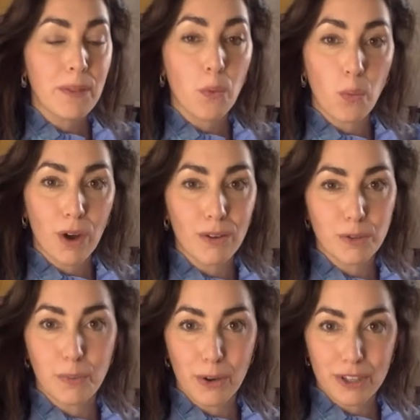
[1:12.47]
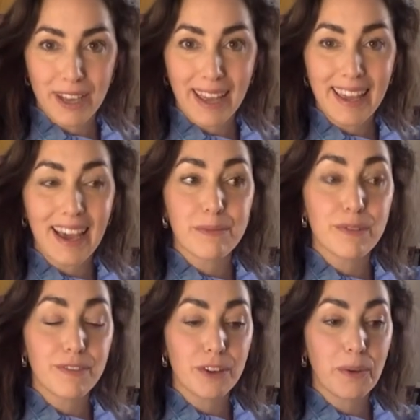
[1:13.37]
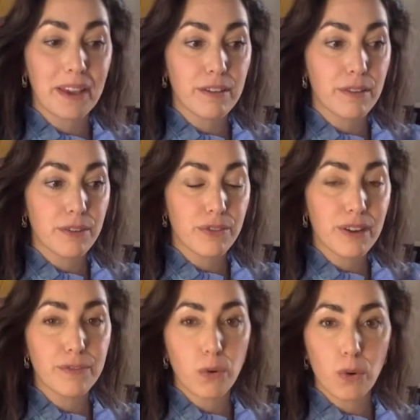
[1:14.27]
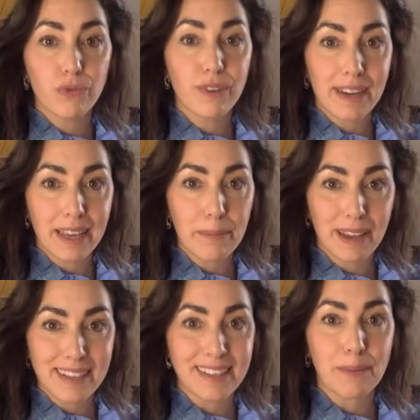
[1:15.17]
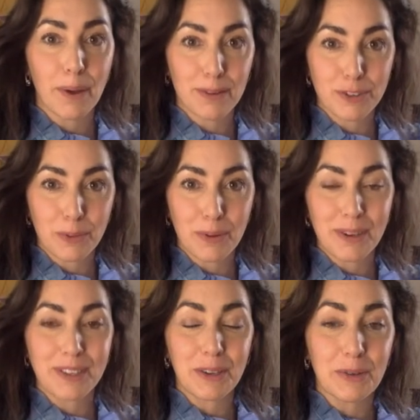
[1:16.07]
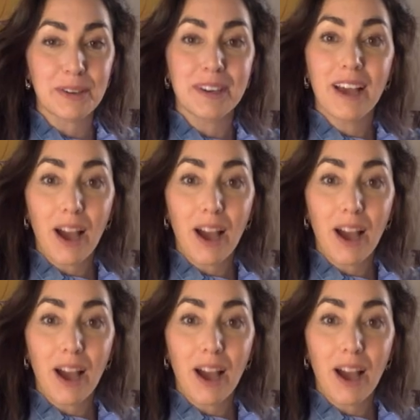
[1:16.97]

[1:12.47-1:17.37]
World Book Day and reviewing three or four really amazing poetry books that you can